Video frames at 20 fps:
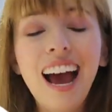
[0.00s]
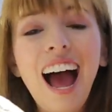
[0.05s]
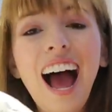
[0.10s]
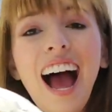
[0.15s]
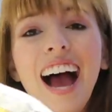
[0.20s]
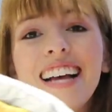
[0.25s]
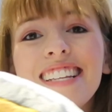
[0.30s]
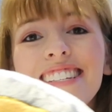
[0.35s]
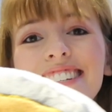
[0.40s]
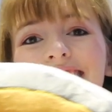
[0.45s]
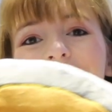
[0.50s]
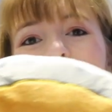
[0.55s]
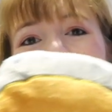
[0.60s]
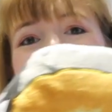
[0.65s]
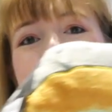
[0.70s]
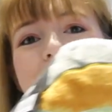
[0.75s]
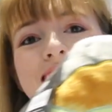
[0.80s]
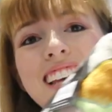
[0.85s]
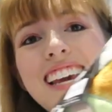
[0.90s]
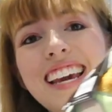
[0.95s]
As you can
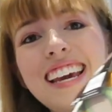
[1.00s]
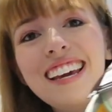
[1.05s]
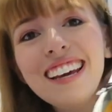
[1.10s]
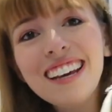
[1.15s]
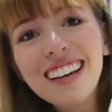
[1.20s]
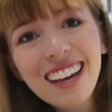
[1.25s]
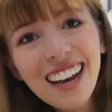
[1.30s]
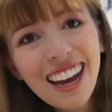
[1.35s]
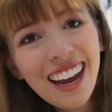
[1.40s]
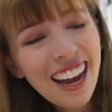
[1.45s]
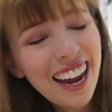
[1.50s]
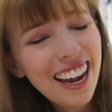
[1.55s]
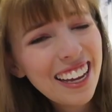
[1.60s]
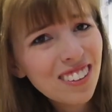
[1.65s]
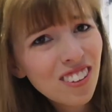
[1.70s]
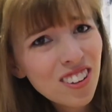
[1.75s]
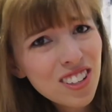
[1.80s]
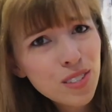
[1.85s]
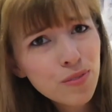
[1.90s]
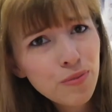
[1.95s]
see, he
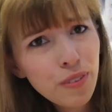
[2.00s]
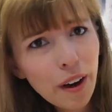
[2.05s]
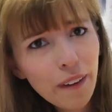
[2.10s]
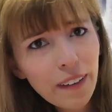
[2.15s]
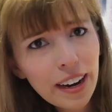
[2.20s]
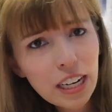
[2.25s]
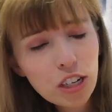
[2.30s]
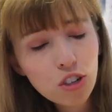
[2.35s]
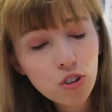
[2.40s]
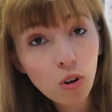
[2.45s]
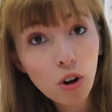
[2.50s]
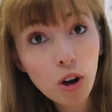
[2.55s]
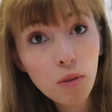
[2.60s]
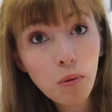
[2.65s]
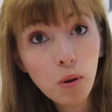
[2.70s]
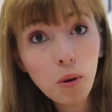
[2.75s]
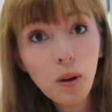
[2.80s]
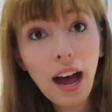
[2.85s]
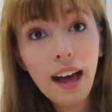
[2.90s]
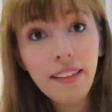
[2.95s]
looks very
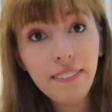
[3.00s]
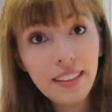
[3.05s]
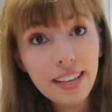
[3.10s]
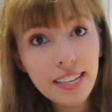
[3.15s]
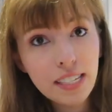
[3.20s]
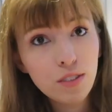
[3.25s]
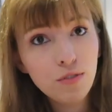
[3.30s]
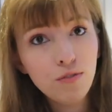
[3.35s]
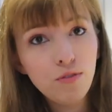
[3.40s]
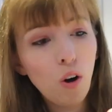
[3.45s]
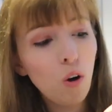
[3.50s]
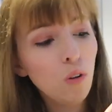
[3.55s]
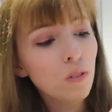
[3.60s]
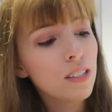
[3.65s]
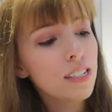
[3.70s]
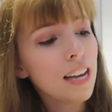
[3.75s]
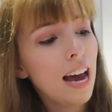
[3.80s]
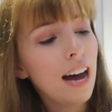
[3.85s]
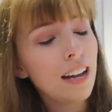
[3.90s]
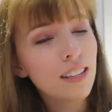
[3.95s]
adorable and this folds
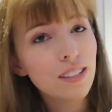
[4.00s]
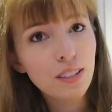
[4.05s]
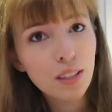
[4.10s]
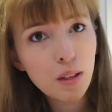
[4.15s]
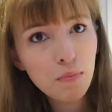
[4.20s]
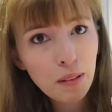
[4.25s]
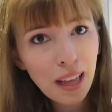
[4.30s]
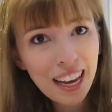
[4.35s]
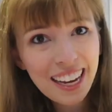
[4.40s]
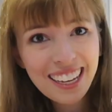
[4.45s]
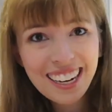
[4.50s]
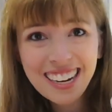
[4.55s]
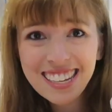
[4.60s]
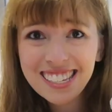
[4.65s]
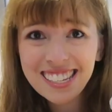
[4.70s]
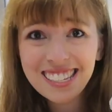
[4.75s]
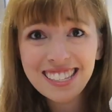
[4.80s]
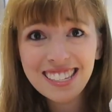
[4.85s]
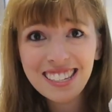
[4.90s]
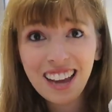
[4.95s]
out. So the blanket is
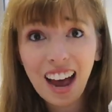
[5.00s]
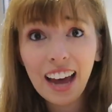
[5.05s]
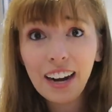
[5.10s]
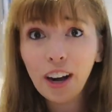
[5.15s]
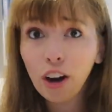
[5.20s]
inside.